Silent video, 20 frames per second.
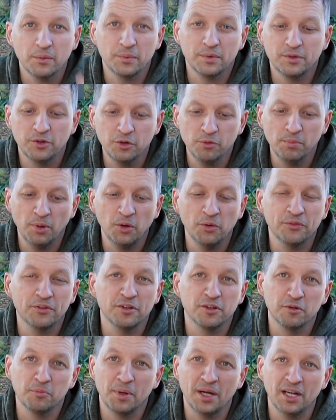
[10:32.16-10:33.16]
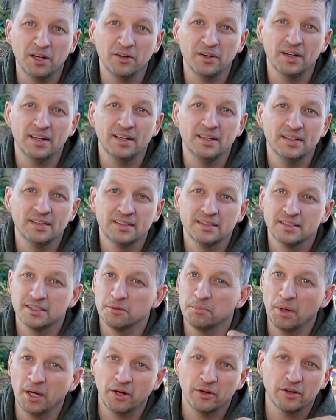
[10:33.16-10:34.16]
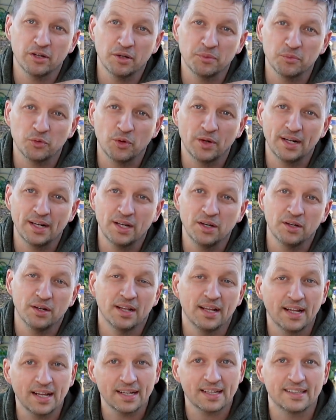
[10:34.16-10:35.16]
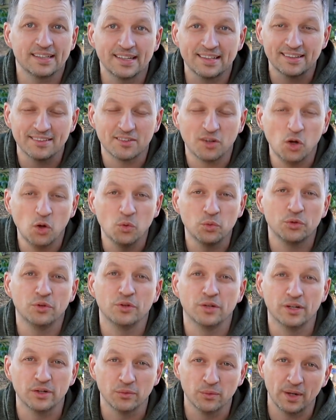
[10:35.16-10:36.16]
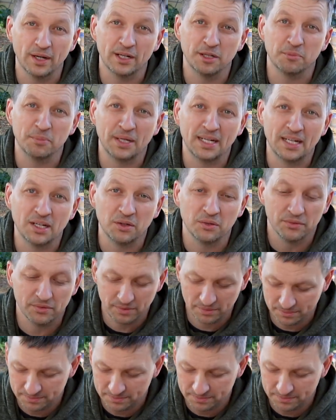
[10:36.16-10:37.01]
And with two bolts on the battery, the battery comes right out. I can take this whole unit right in my house.